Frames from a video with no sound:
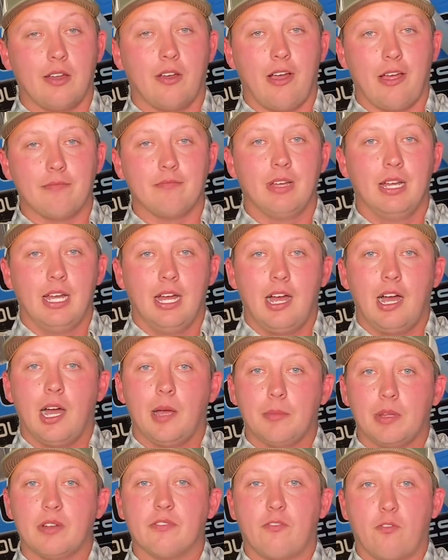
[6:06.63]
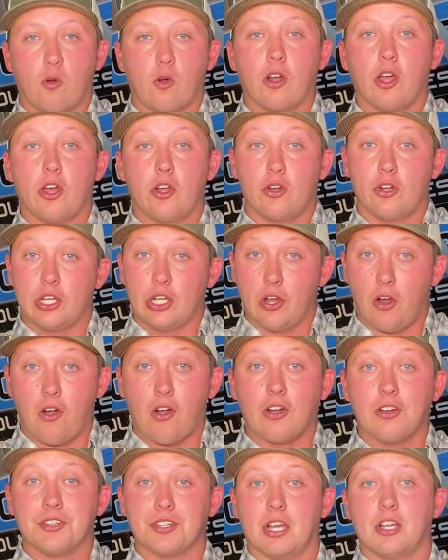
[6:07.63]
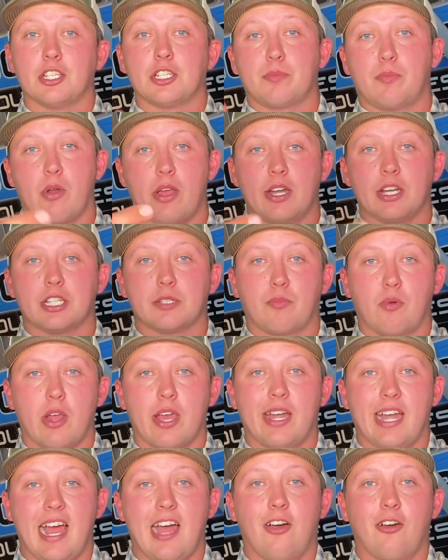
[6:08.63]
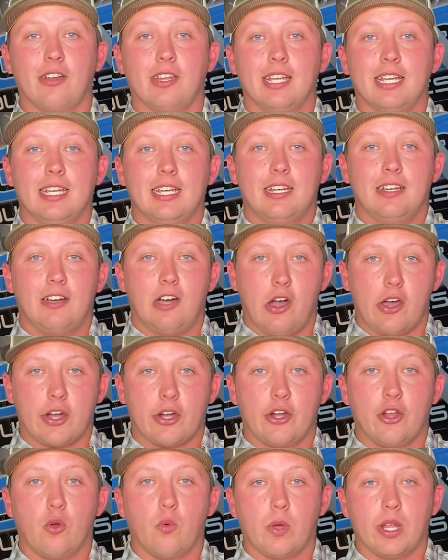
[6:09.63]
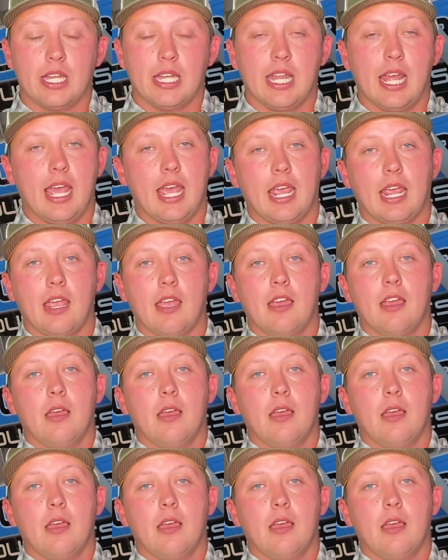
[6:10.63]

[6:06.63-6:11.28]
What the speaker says: No, I mean 400 yards, I'll spread a spread out on a no-wind day.